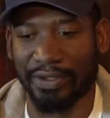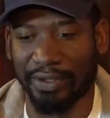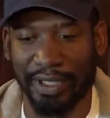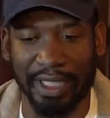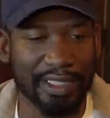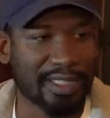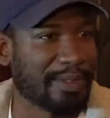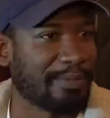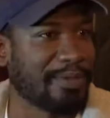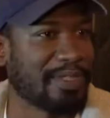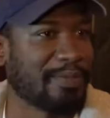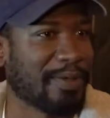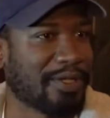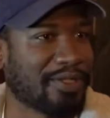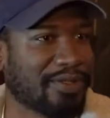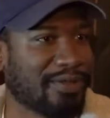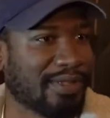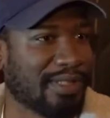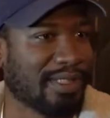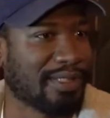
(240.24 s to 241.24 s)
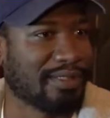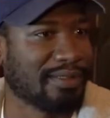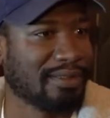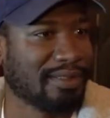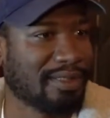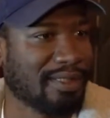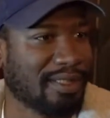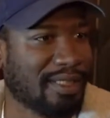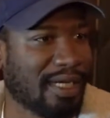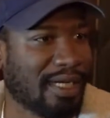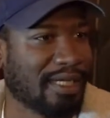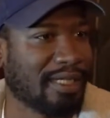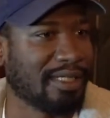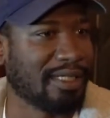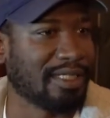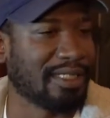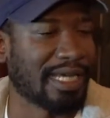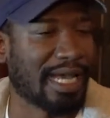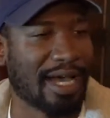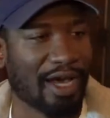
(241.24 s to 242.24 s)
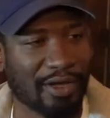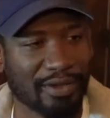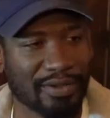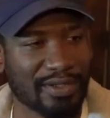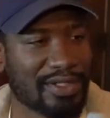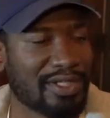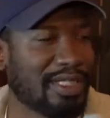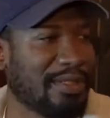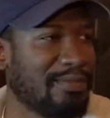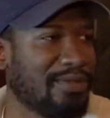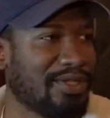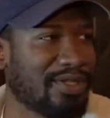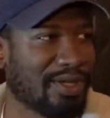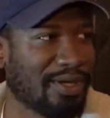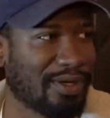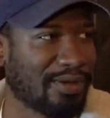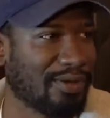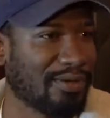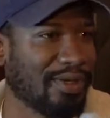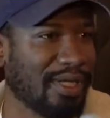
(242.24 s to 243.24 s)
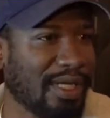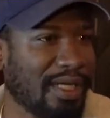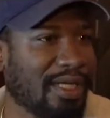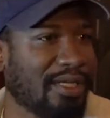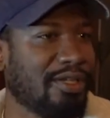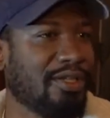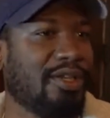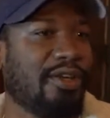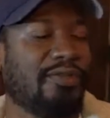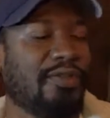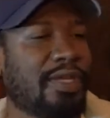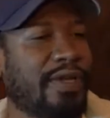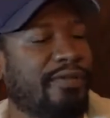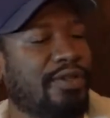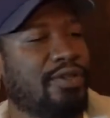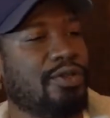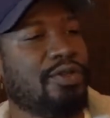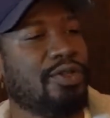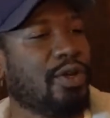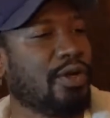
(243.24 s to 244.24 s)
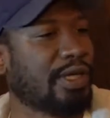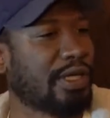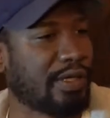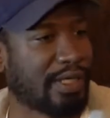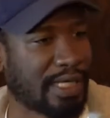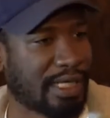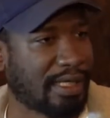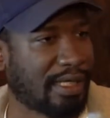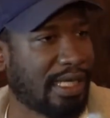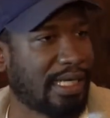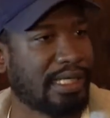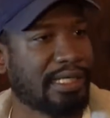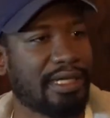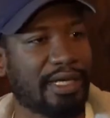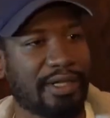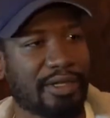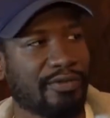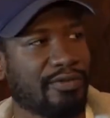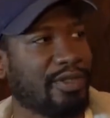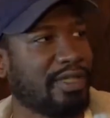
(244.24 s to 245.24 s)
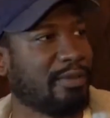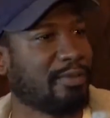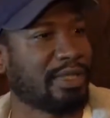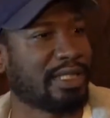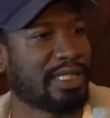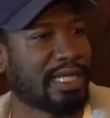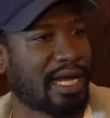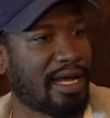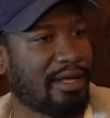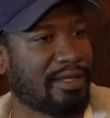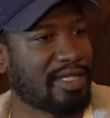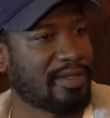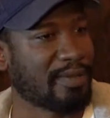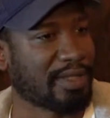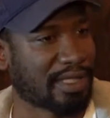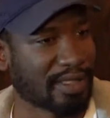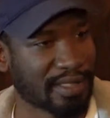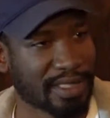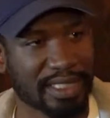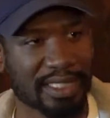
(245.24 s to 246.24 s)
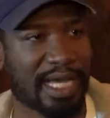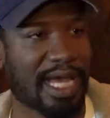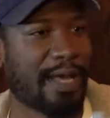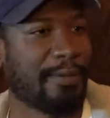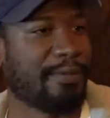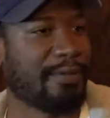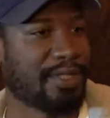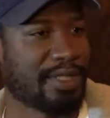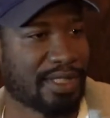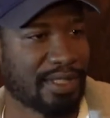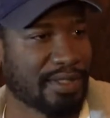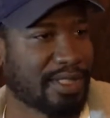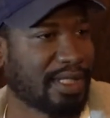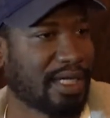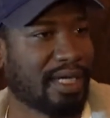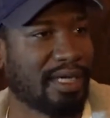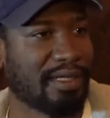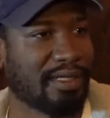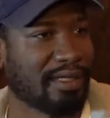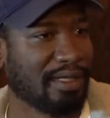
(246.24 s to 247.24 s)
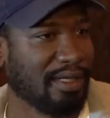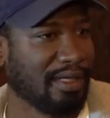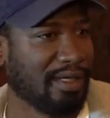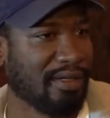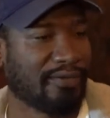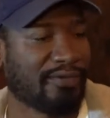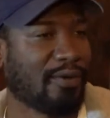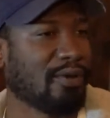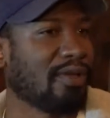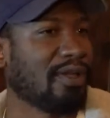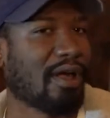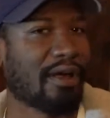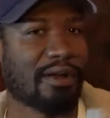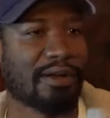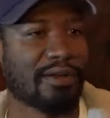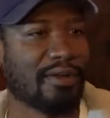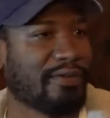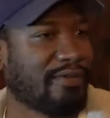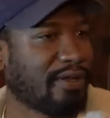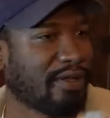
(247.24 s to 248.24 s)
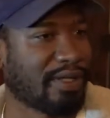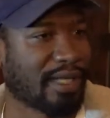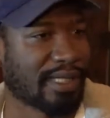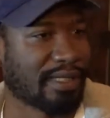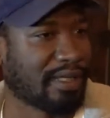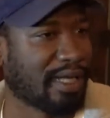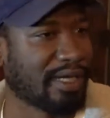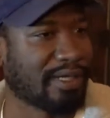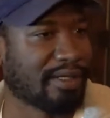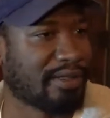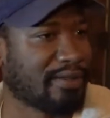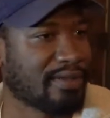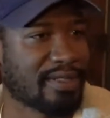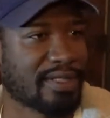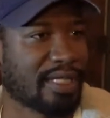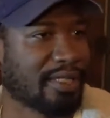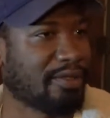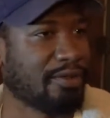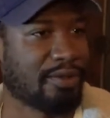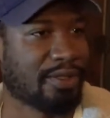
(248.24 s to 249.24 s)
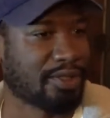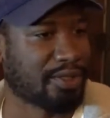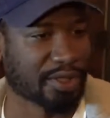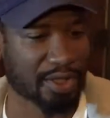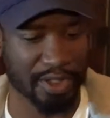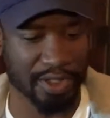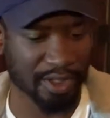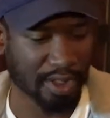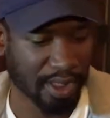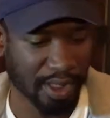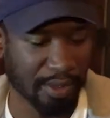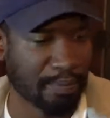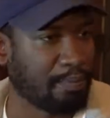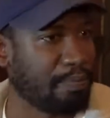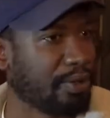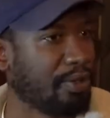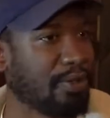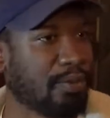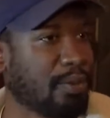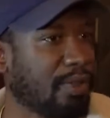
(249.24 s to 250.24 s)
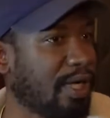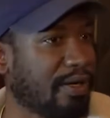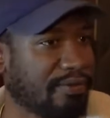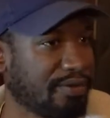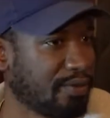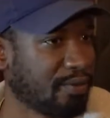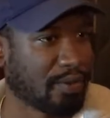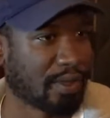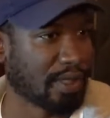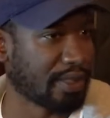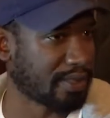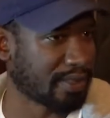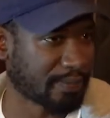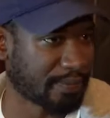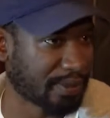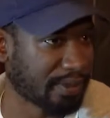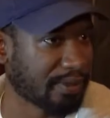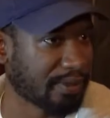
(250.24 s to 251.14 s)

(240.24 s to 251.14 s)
create something special here. And the town seems so. You know, if you have a New Yorker in LA, yeah, they're really big towns, but they're established, they're done. Right. Fort Lauderdale felt like Legos. Like you could right. just build whatever you wanted to